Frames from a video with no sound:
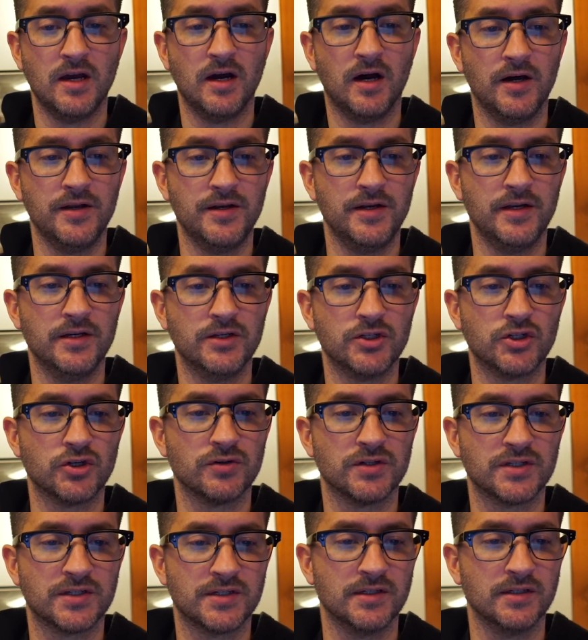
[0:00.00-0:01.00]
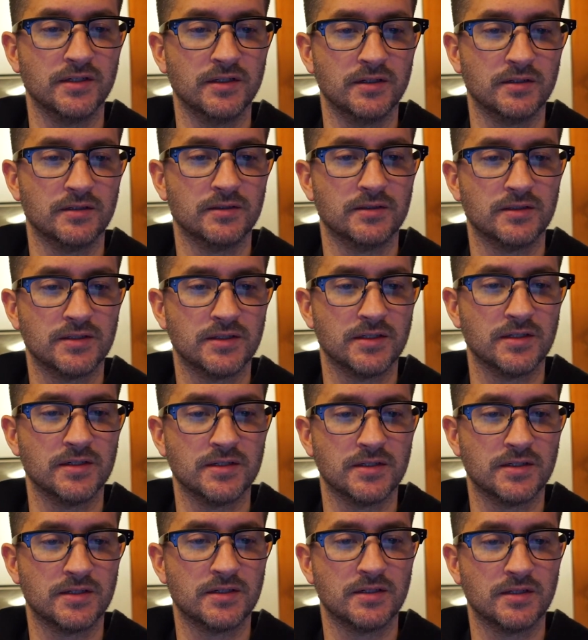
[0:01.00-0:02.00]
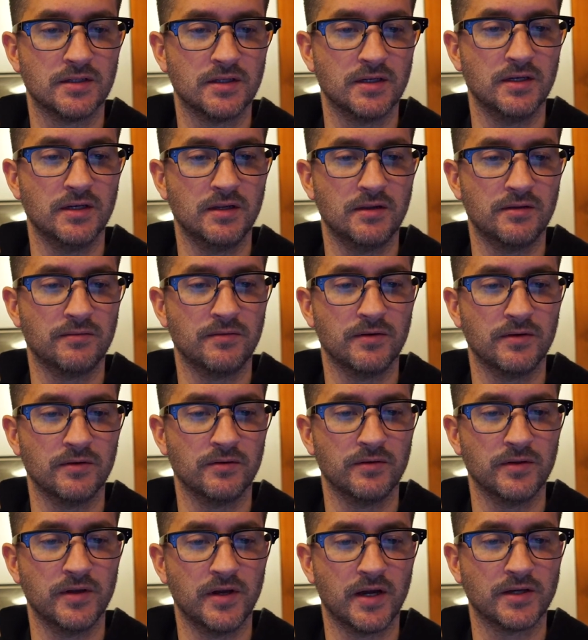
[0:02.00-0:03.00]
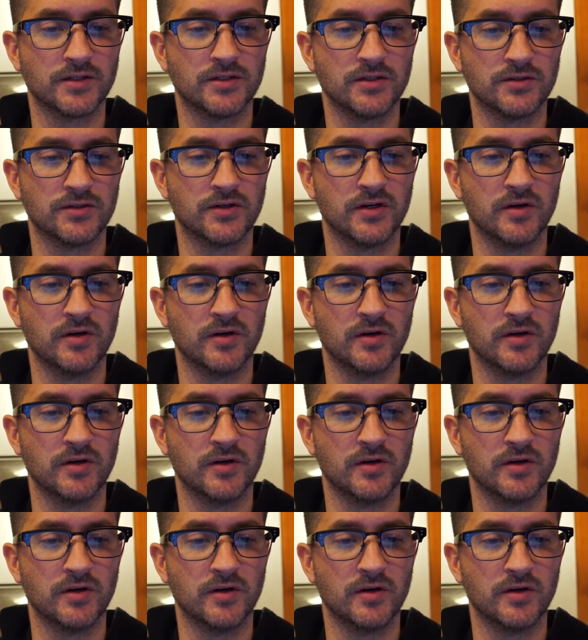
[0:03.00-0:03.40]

uninteresting, says the 83 year old actress.